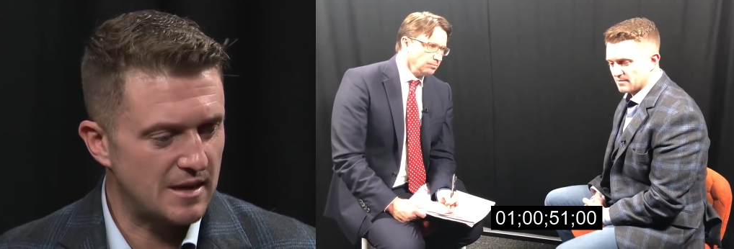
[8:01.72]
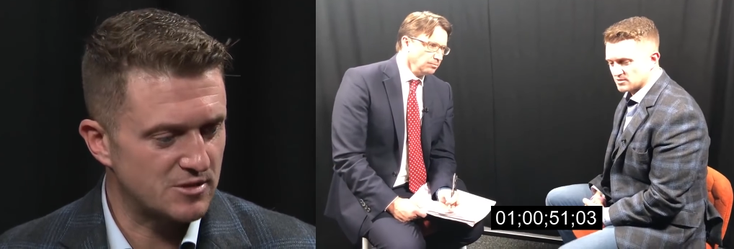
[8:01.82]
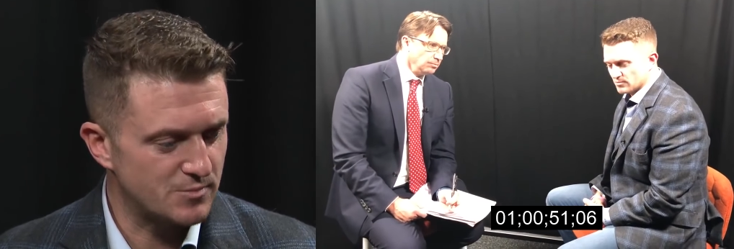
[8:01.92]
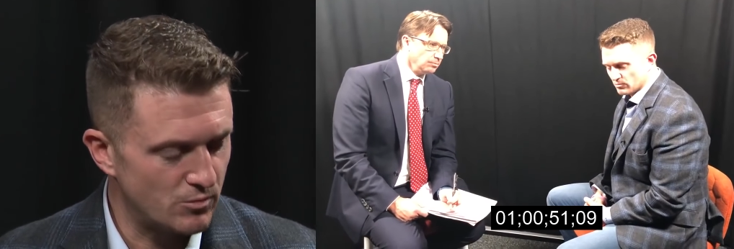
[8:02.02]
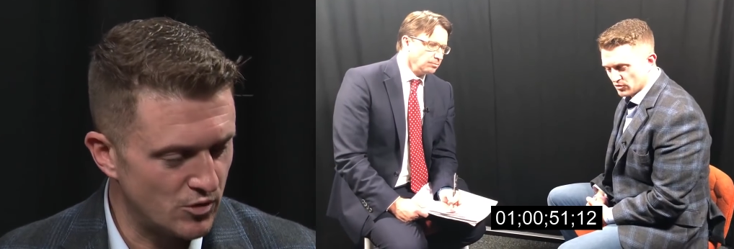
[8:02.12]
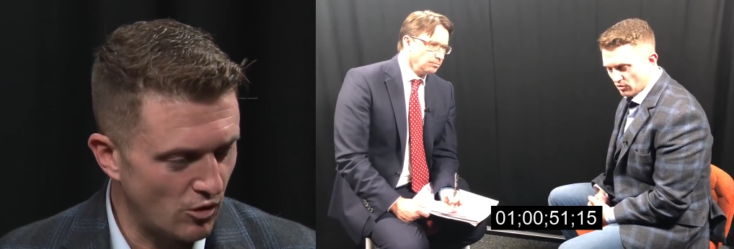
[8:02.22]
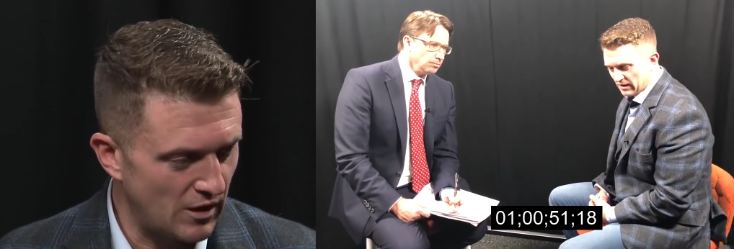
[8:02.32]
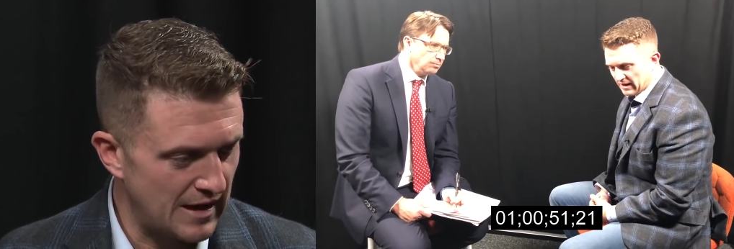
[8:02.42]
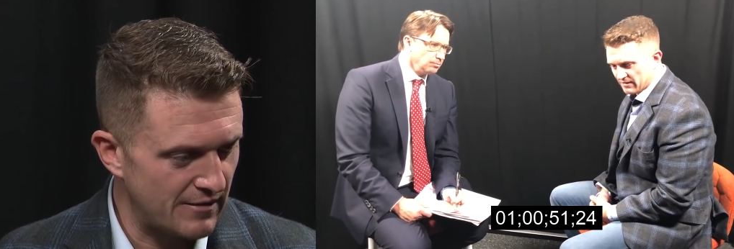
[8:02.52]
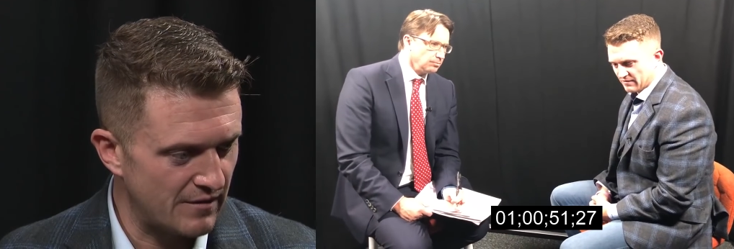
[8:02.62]
Speaker 1: establishment would
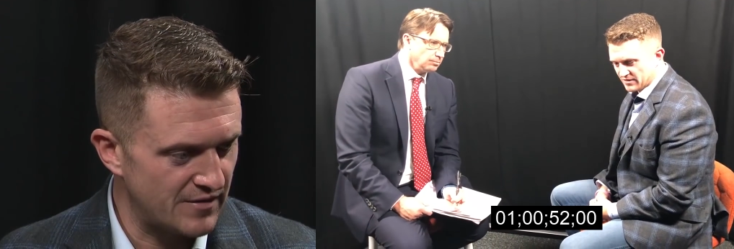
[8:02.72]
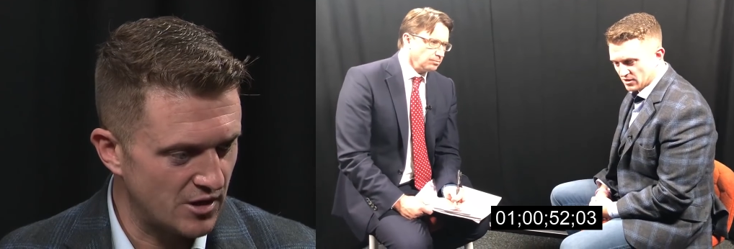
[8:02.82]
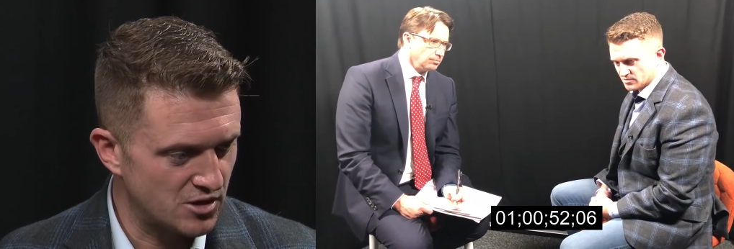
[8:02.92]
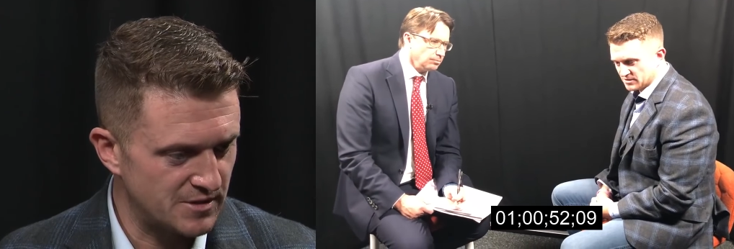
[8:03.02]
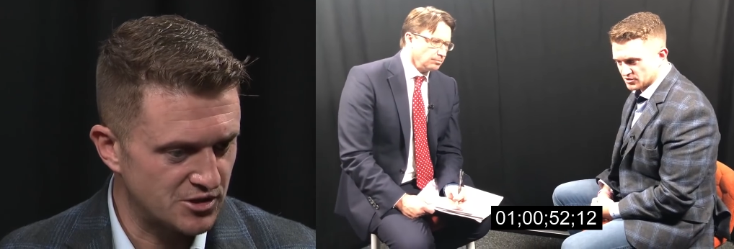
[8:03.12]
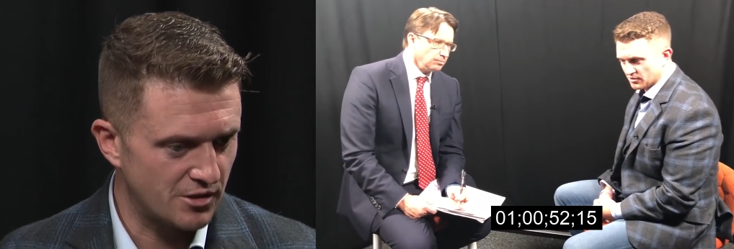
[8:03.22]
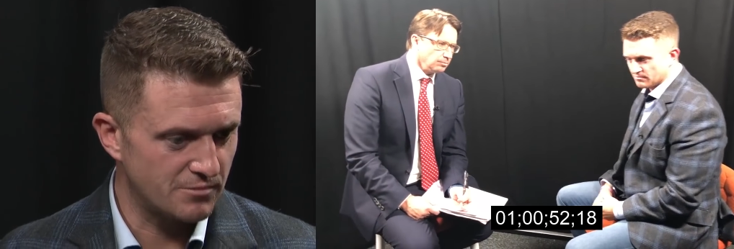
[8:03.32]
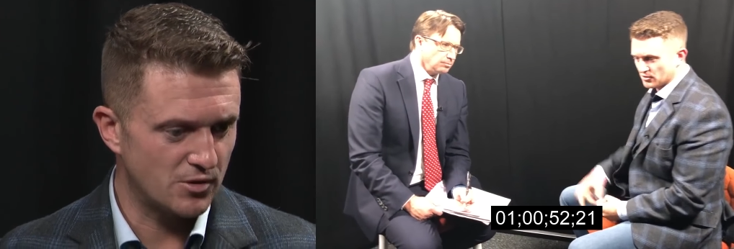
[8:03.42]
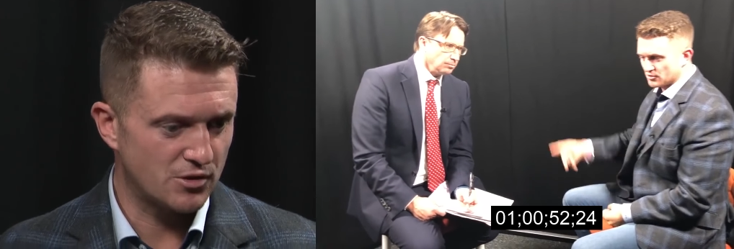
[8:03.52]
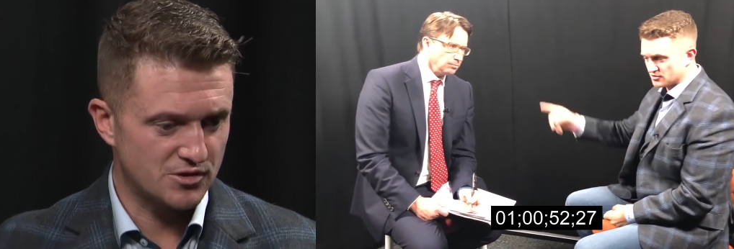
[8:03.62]
not allow that video to be
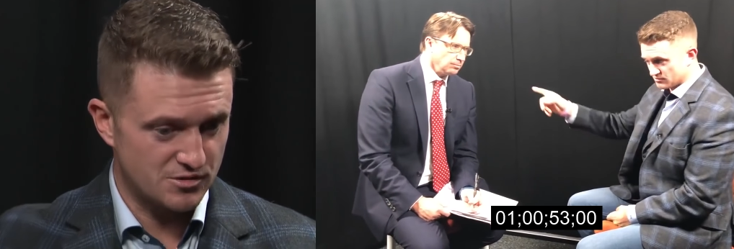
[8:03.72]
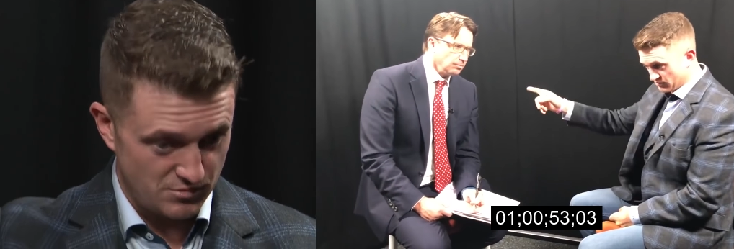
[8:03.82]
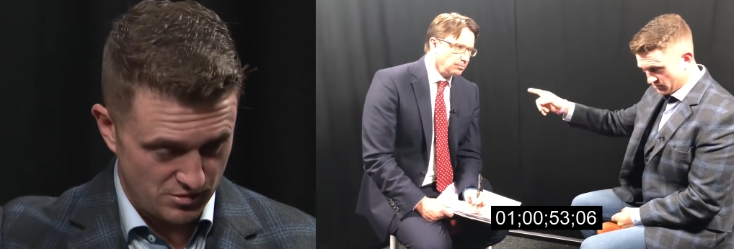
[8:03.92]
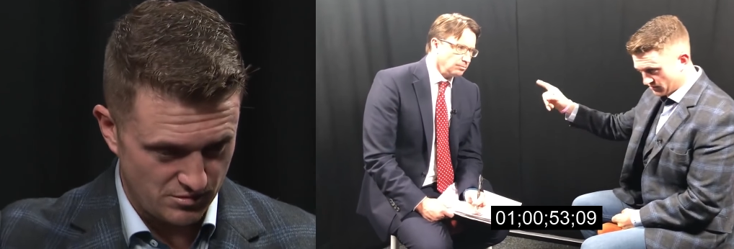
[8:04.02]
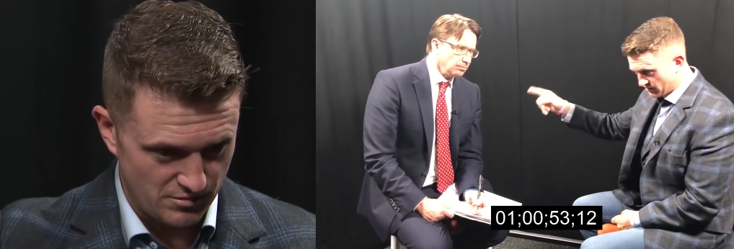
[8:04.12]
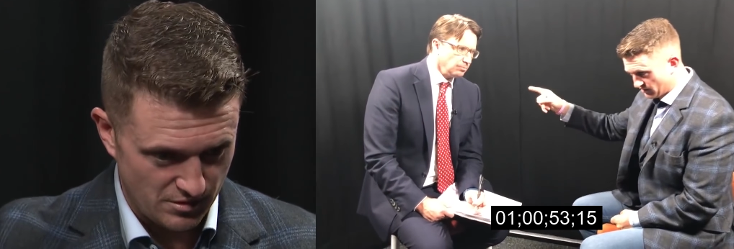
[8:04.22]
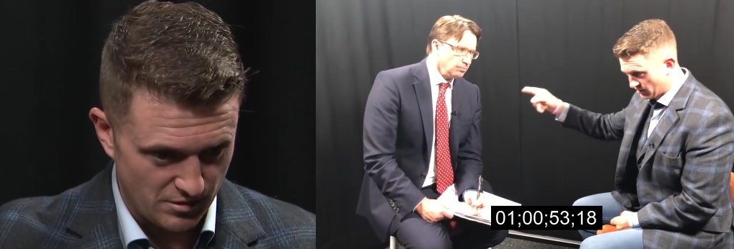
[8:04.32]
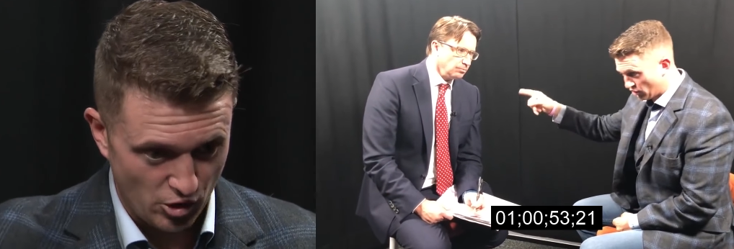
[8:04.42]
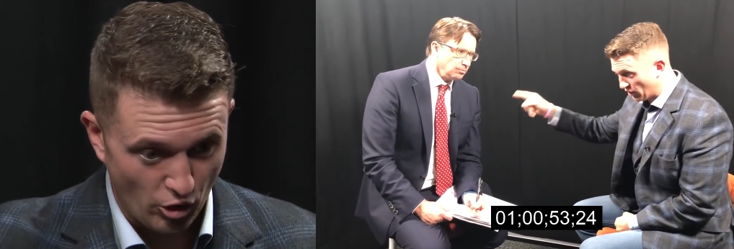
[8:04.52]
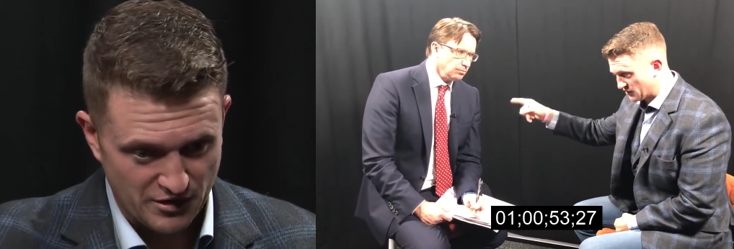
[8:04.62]
shown because,
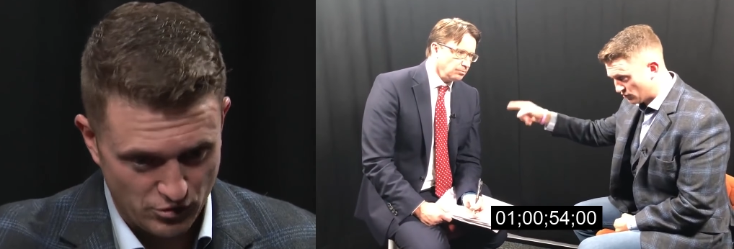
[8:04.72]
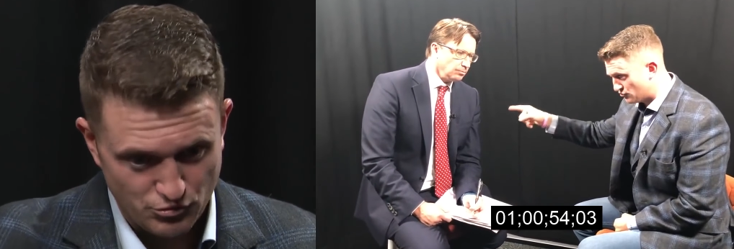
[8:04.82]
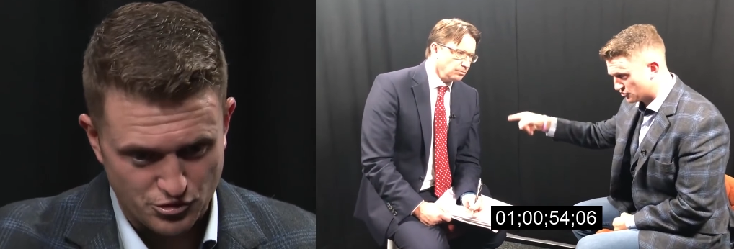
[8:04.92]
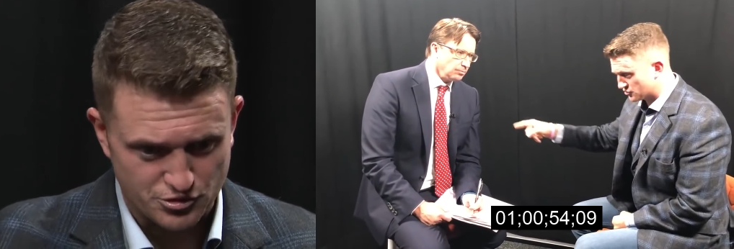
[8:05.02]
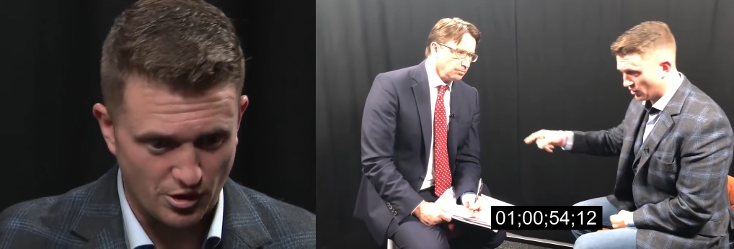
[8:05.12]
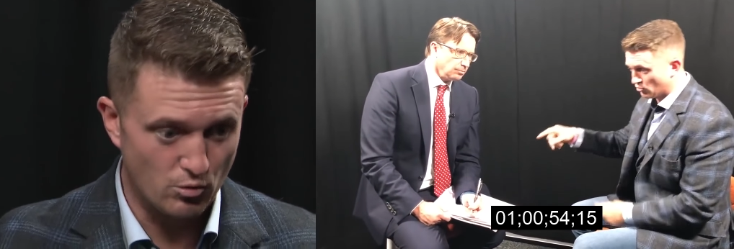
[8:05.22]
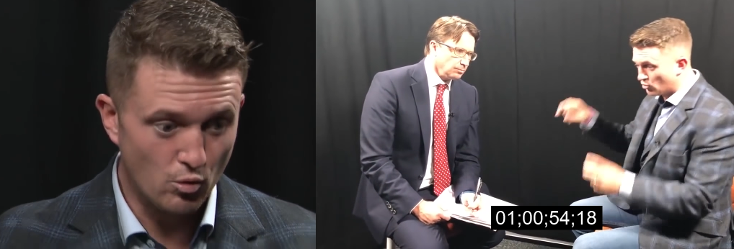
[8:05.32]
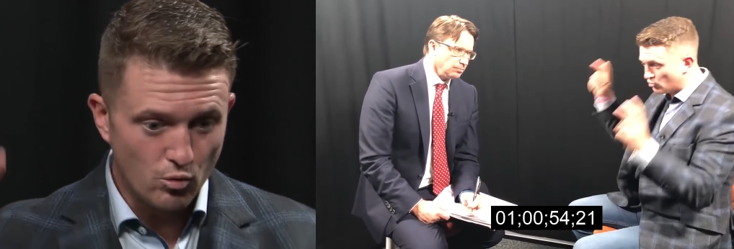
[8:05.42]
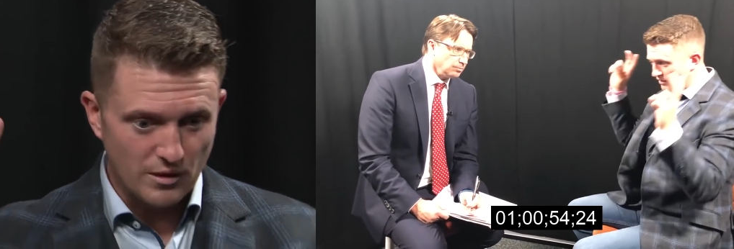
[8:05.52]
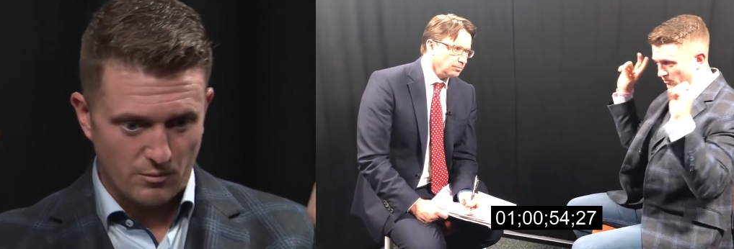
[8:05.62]
like you just go,
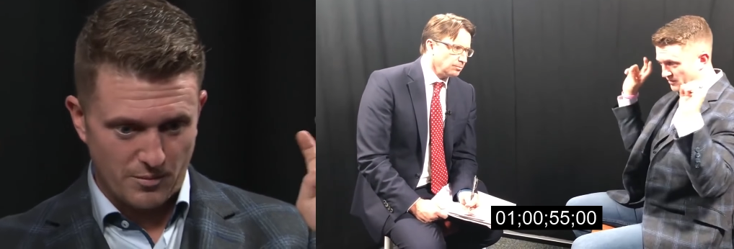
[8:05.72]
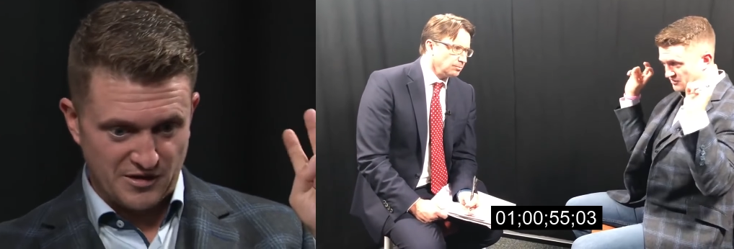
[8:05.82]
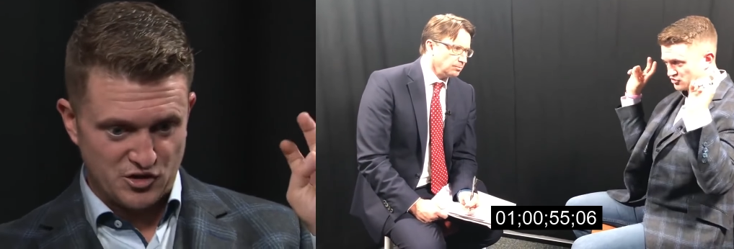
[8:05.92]
oh, it would